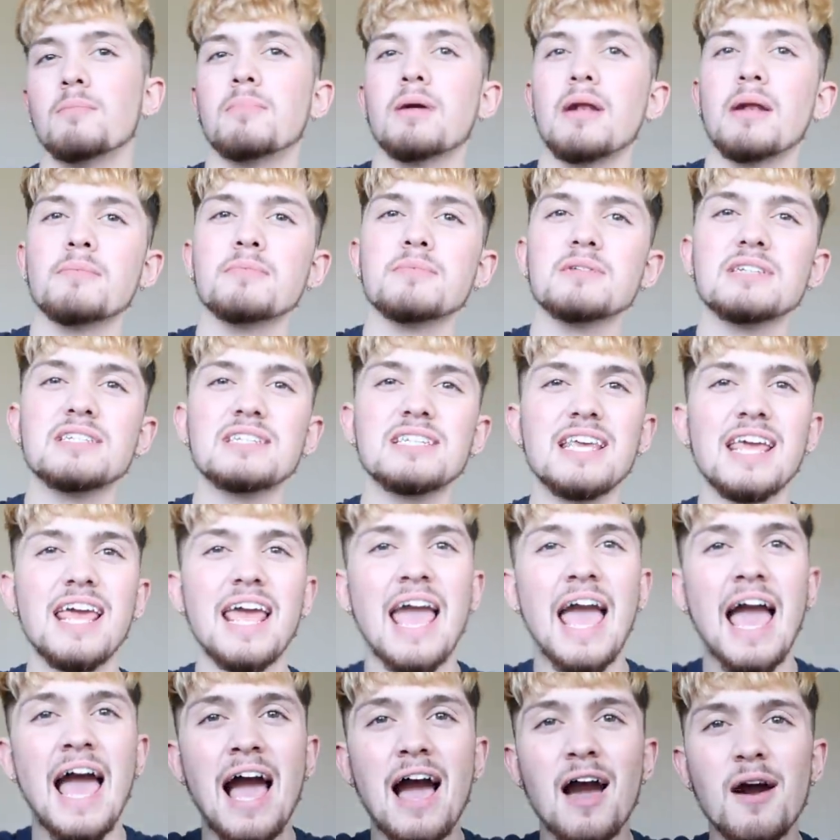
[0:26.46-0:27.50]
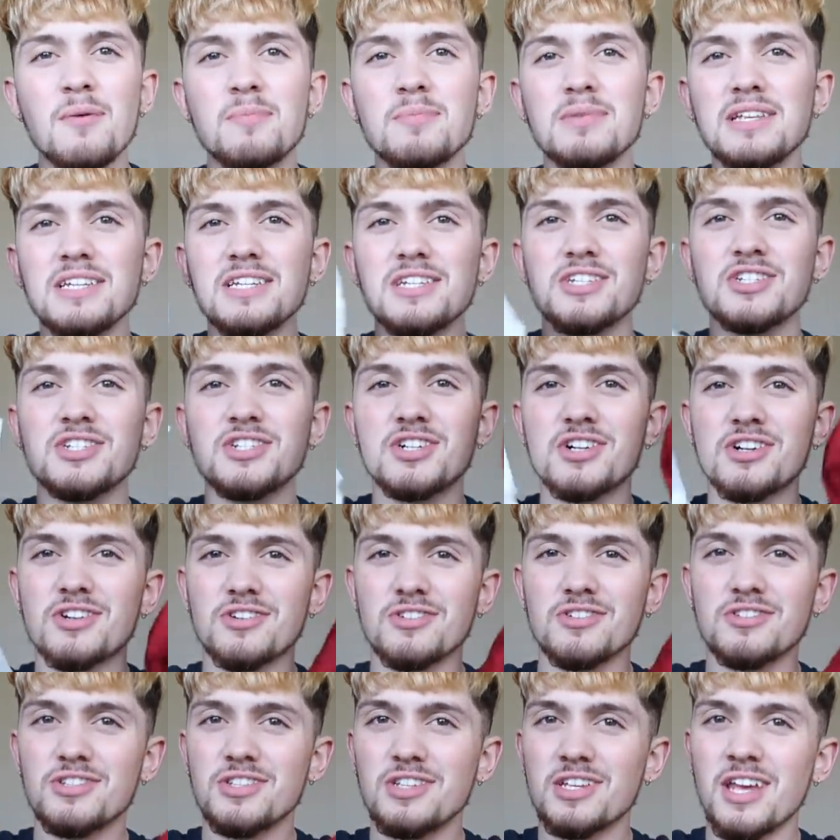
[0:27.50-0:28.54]
but I'm gonna see how many
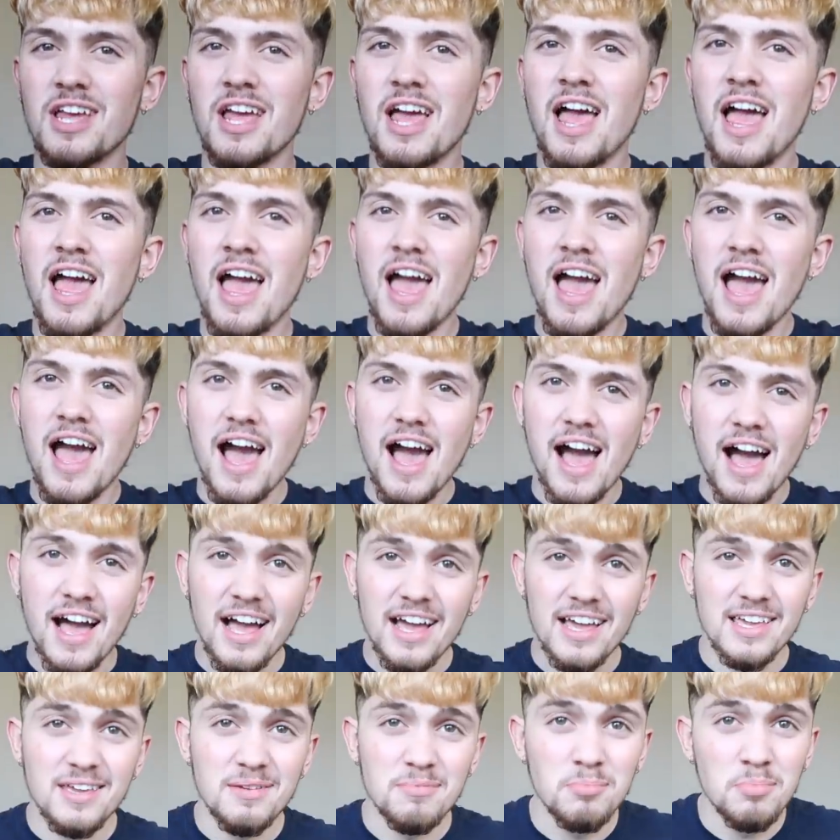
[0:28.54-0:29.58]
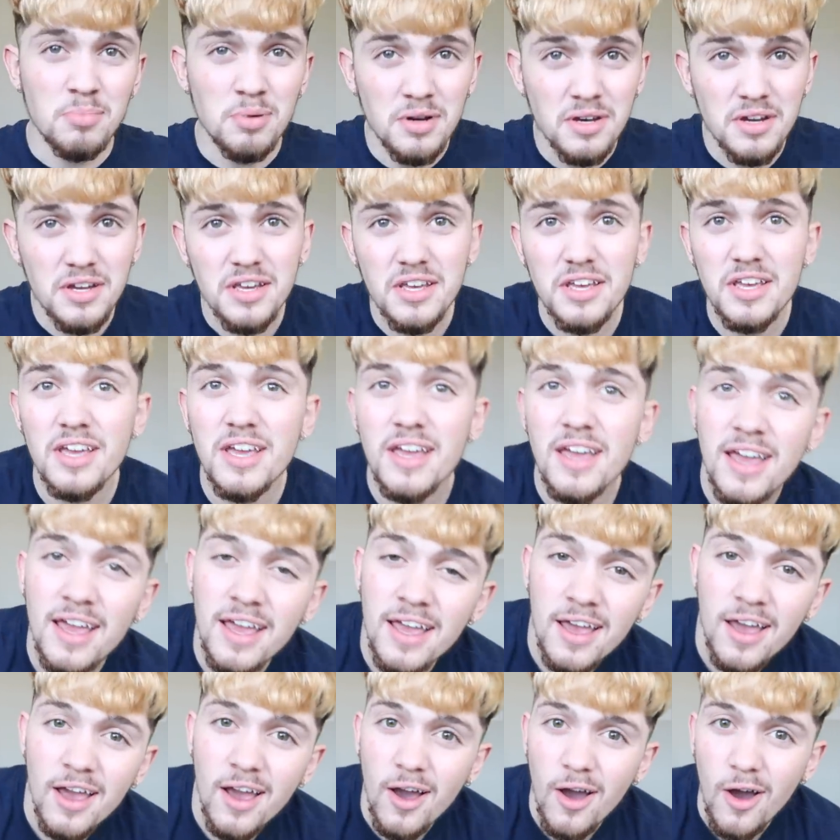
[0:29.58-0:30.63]
shirts I can put
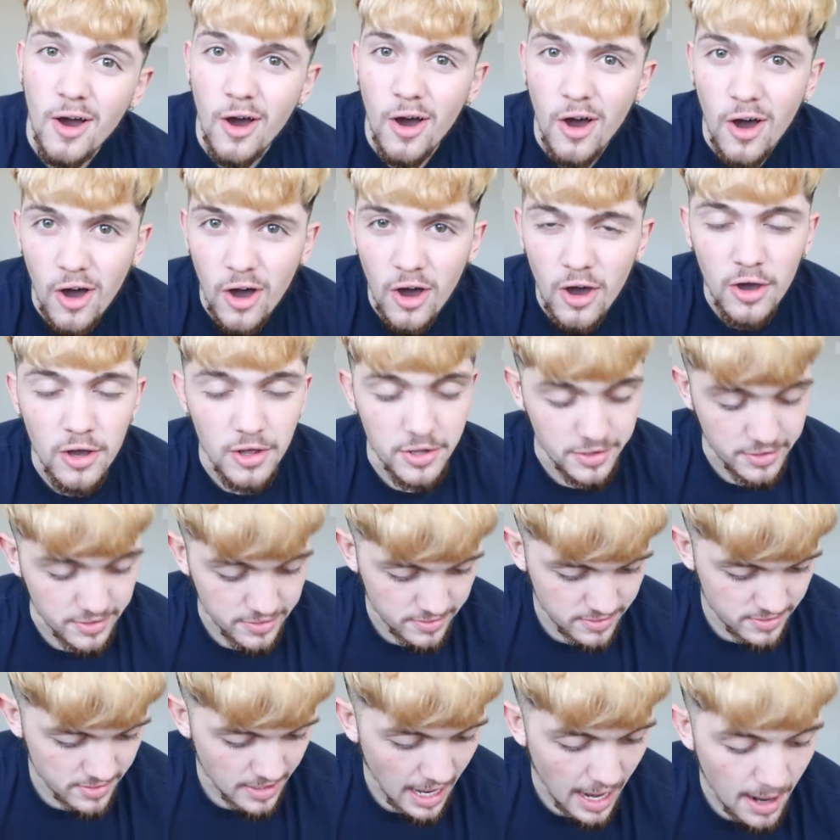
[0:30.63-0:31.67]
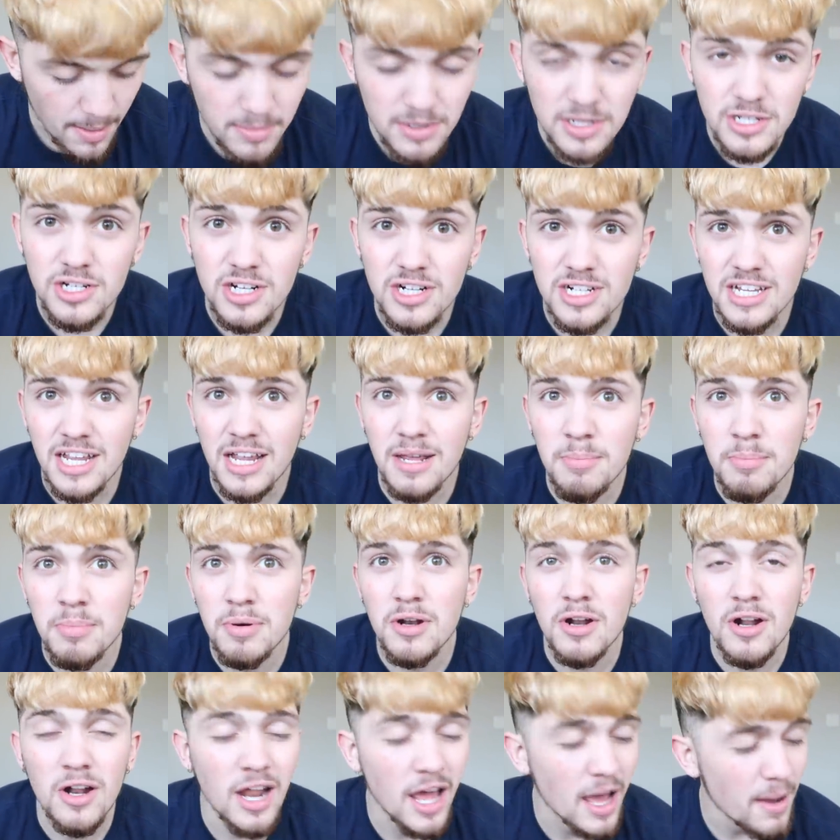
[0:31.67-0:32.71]
on how many shirts I can
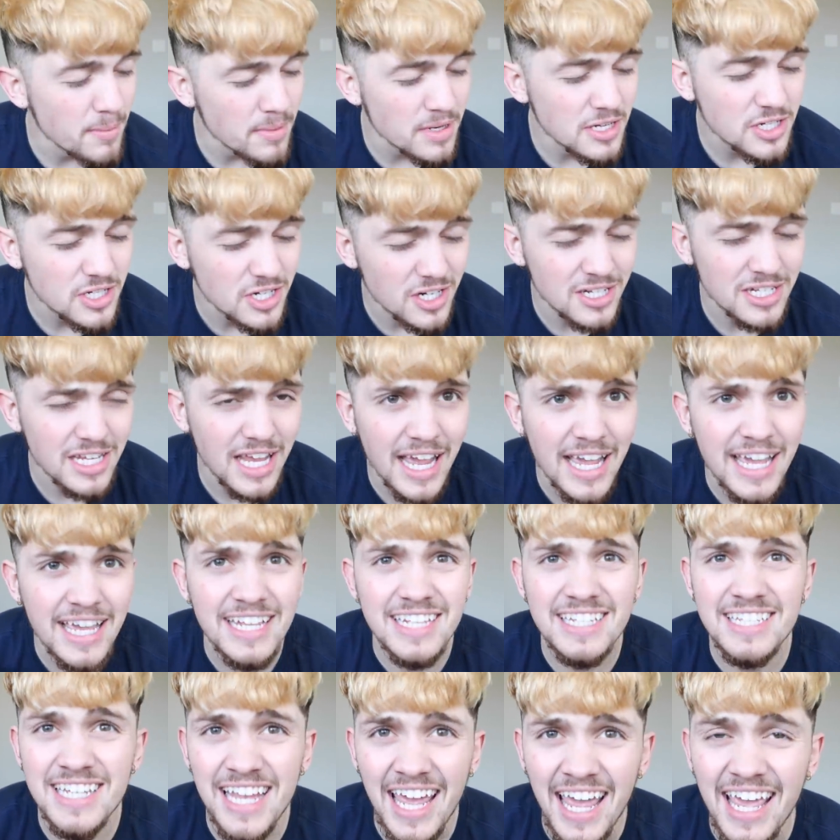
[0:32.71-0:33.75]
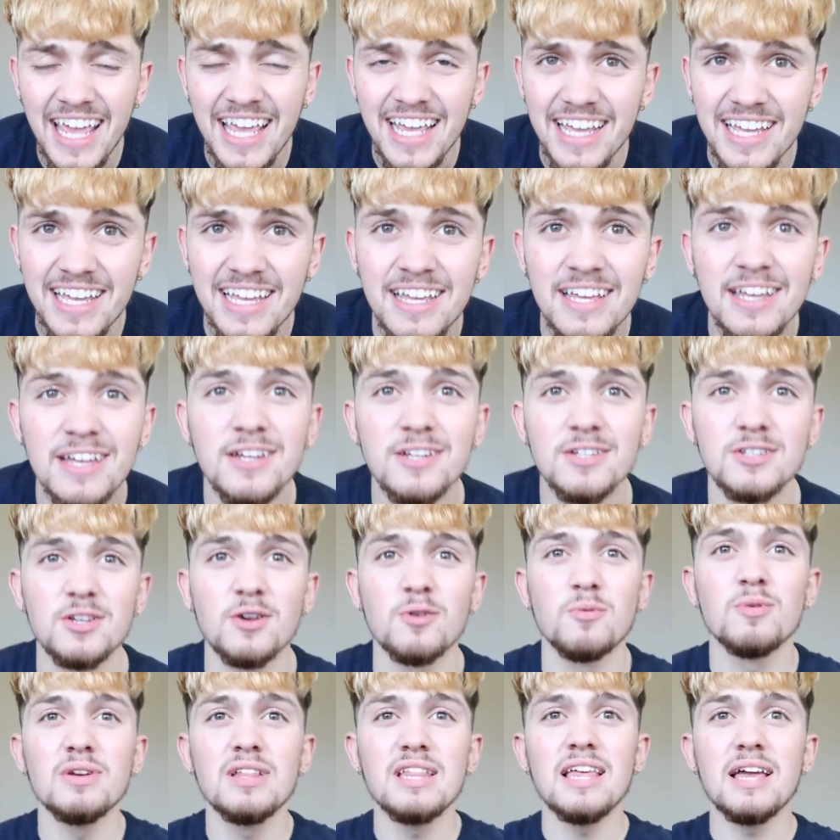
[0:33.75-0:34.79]
put on, how many shirts I can take.
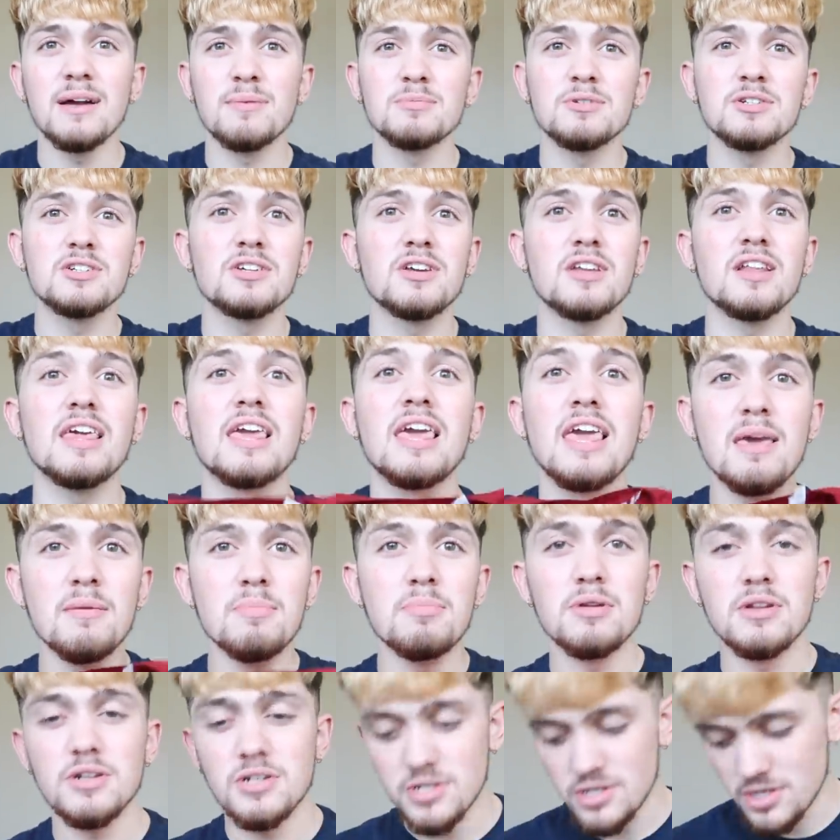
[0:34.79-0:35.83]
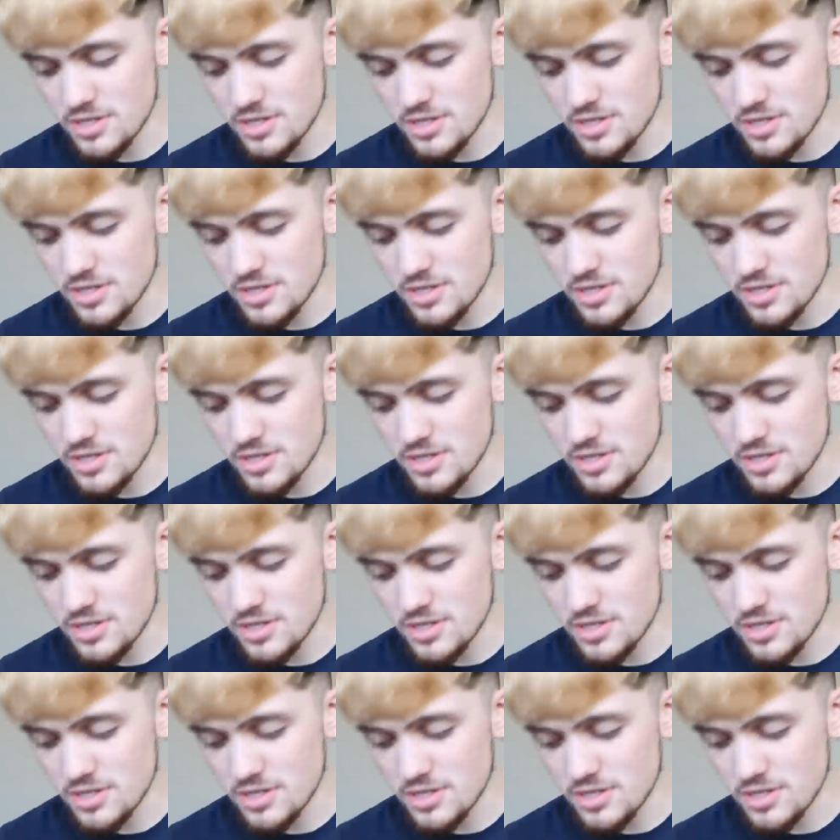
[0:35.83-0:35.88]
So really, I'm just gonna keep putting